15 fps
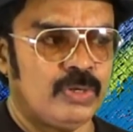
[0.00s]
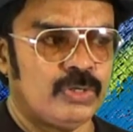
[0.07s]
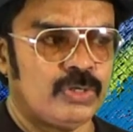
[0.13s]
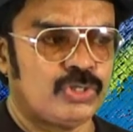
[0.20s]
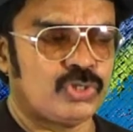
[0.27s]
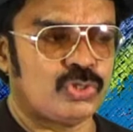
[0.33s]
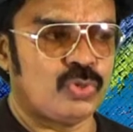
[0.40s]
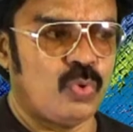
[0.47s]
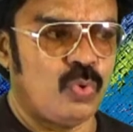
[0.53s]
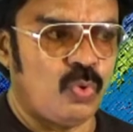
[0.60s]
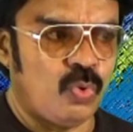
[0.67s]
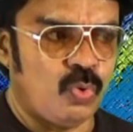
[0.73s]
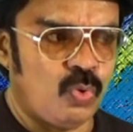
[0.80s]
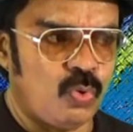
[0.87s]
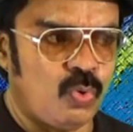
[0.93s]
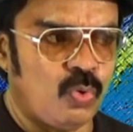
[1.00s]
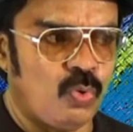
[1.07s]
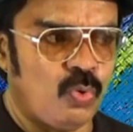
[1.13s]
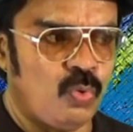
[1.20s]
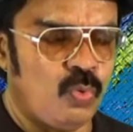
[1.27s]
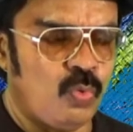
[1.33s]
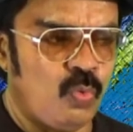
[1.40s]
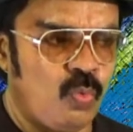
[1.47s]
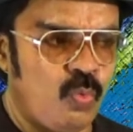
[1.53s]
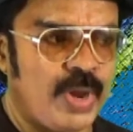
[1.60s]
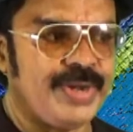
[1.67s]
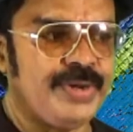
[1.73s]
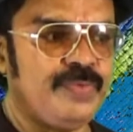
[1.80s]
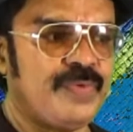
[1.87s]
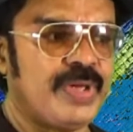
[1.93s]
So
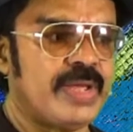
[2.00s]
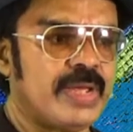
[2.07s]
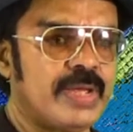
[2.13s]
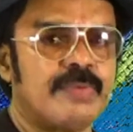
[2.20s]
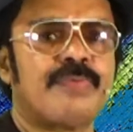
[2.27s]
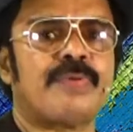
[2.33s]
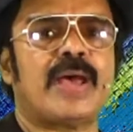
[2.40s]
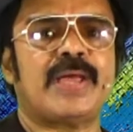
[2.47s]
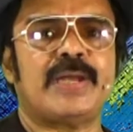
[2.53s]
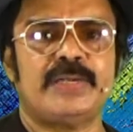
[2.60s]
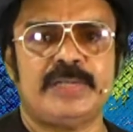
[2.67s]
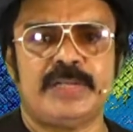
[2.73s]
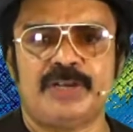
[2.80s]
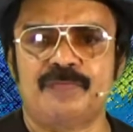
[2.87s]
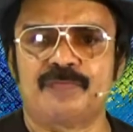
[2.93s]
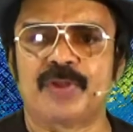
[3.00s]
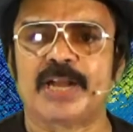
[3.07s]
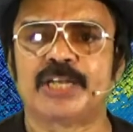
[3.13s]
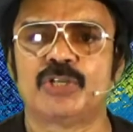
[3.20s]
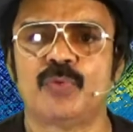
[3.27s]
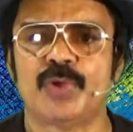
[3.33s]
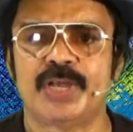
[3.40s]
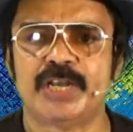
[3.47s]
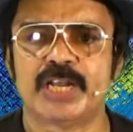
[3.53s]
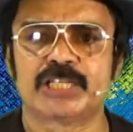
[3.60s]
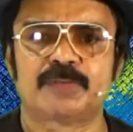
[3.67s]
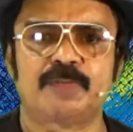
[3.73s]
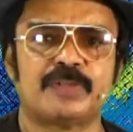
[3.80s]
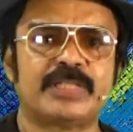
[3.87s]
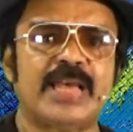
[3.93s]
when we write the refractive index
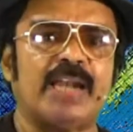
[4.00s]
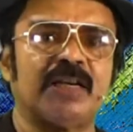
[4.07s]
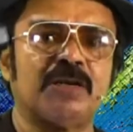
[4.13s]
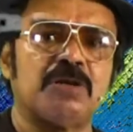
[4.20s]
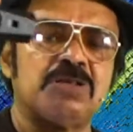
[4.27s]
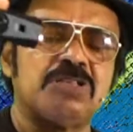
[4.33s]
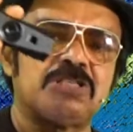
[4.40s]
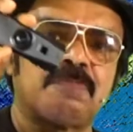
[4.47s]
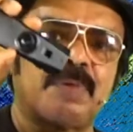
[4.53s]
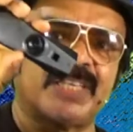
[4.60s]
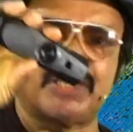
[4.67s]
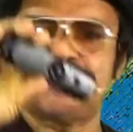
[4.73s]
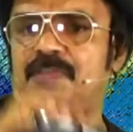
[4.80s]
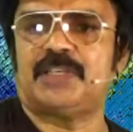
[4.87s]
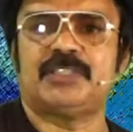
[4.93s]
for that specific